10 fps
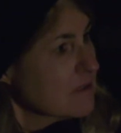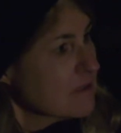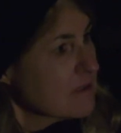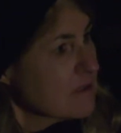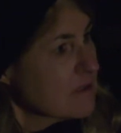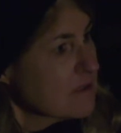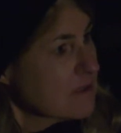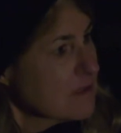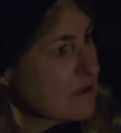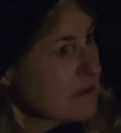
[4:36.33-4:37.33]
No, but
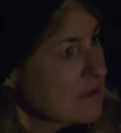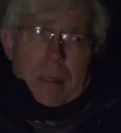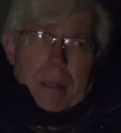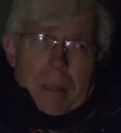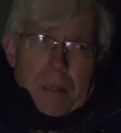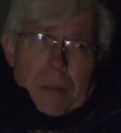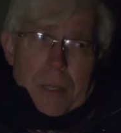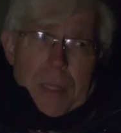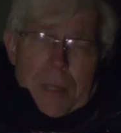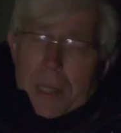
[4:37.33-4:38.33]
you don't
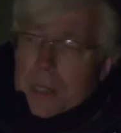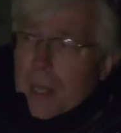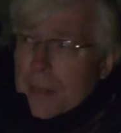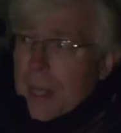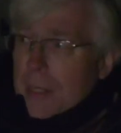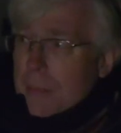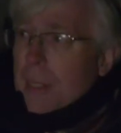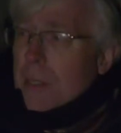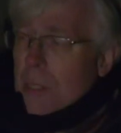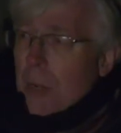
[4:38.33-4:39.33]
need things like that to make
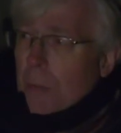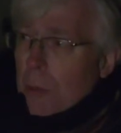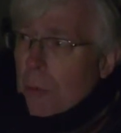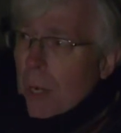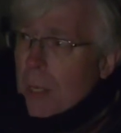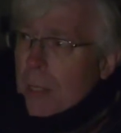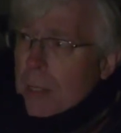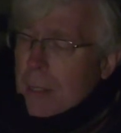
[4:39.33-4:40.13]
the job worthwhile.